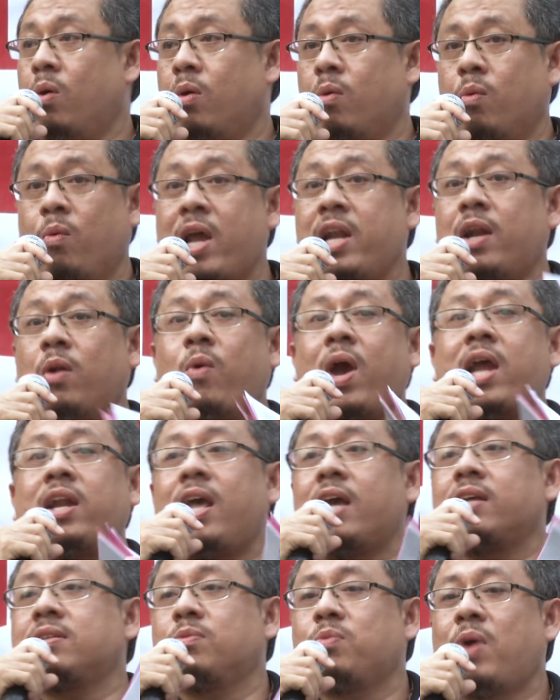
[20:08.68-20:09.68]
When
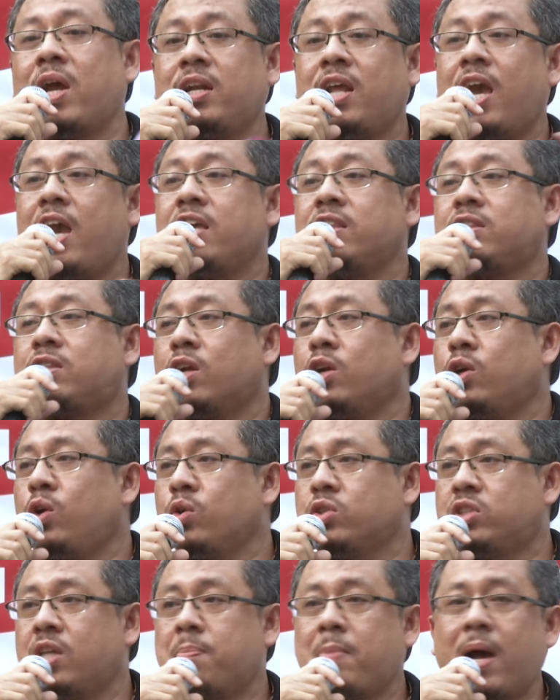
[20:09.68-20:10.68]
they
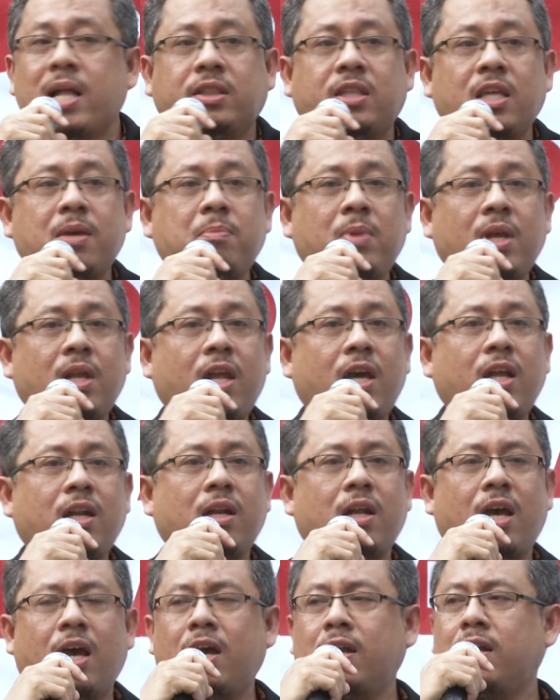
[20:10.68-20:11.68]
introduced the
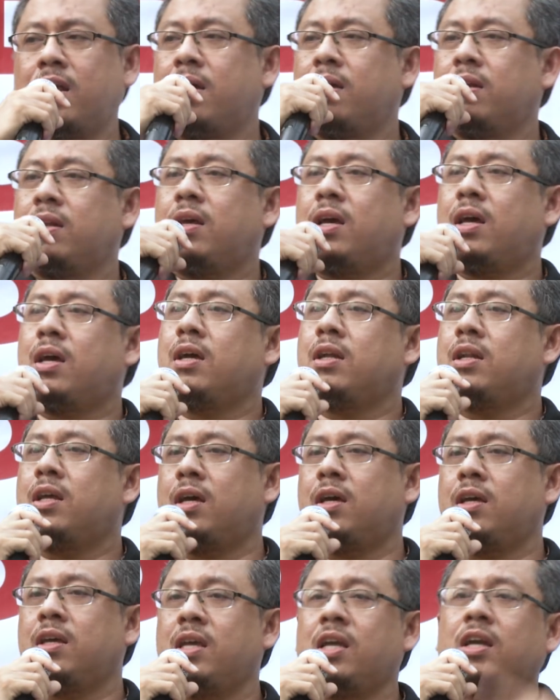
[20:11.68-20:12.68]
multi-million,
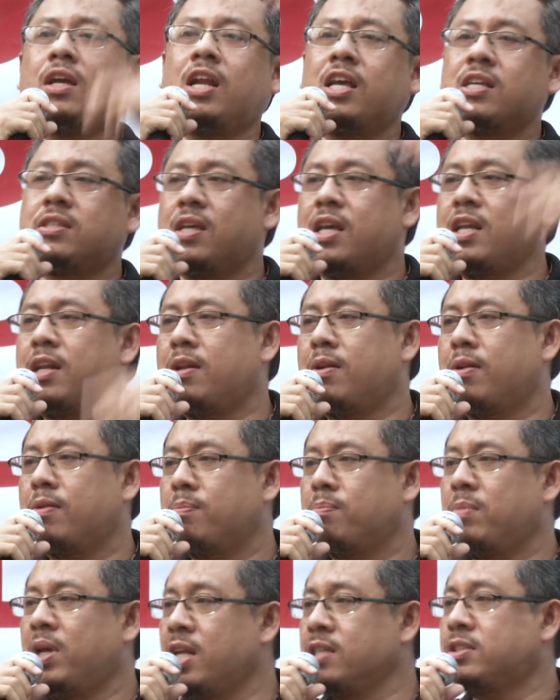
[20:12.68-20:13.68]
the increase
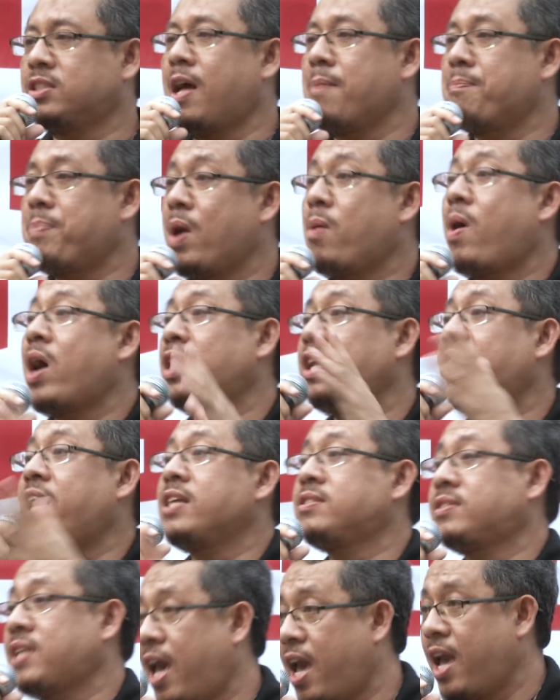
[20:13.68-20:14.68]
in minister pay, what did
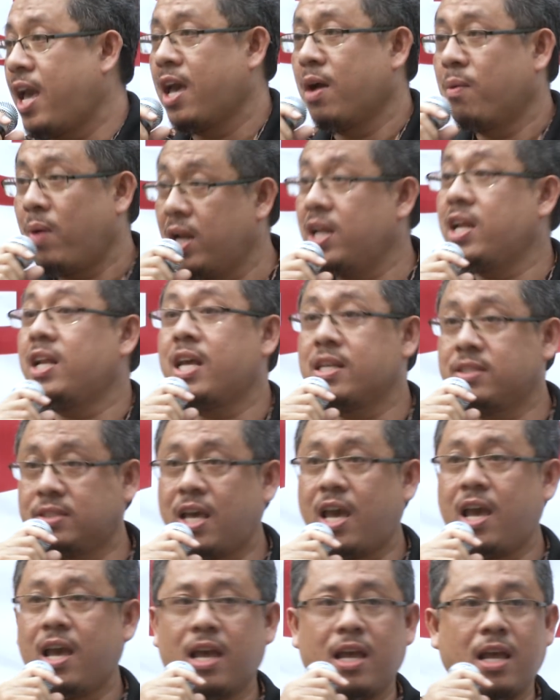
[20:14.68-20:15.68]
they say? What did they
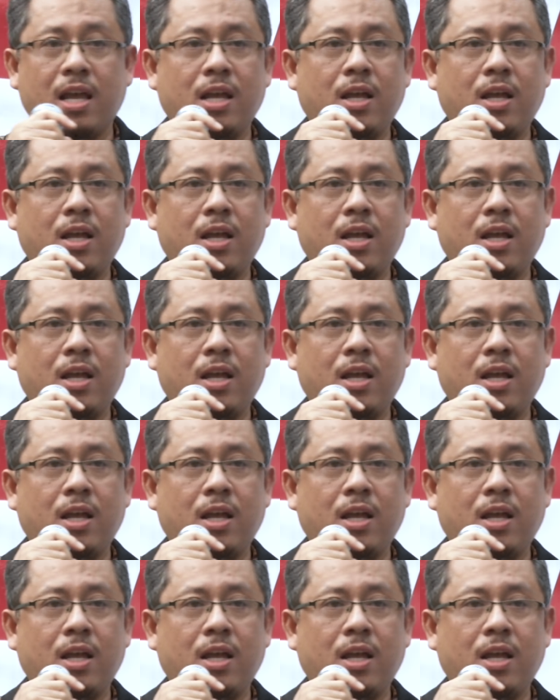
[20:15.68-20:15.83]
say?